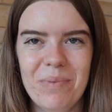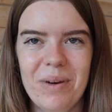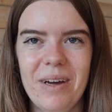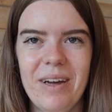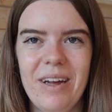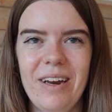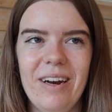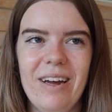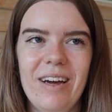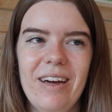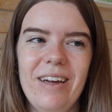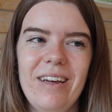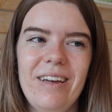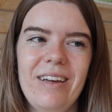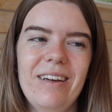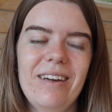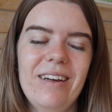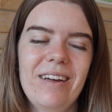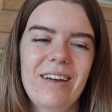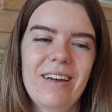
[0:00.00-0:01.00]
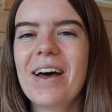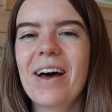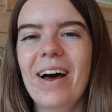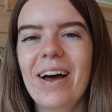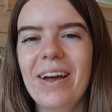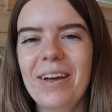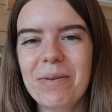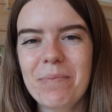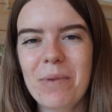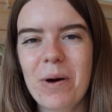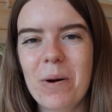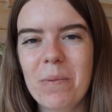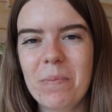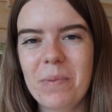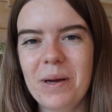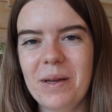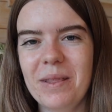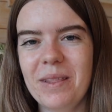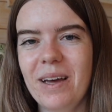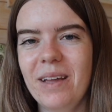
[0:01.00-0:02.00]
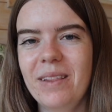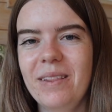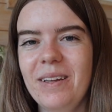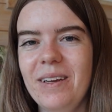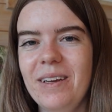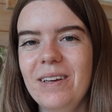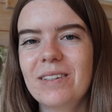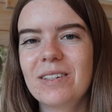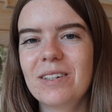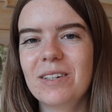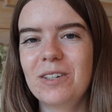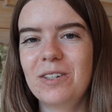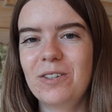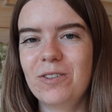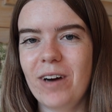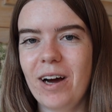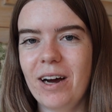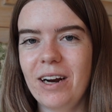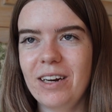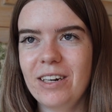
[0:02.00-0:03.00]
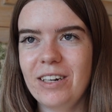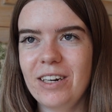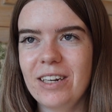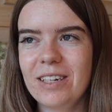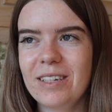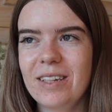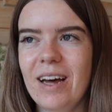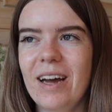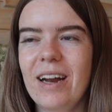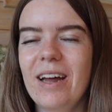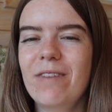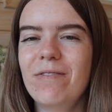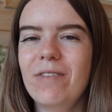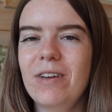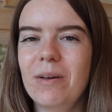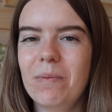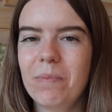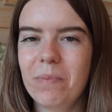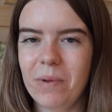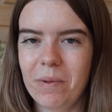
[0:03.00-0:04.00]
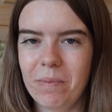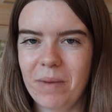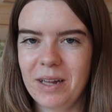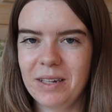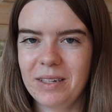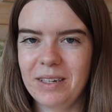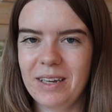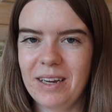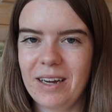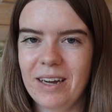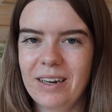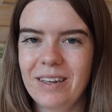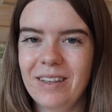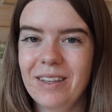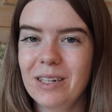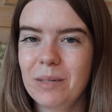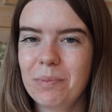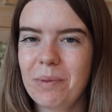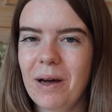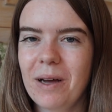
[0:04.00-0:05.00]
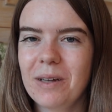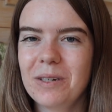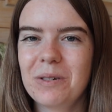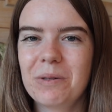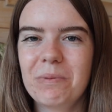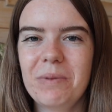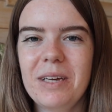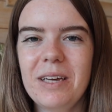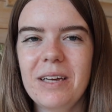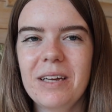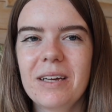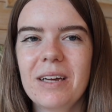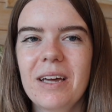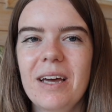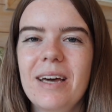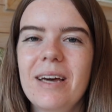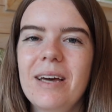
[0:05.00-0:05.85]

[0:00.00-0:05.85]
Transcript: but I am hoping that these strategies that I've implemented this past week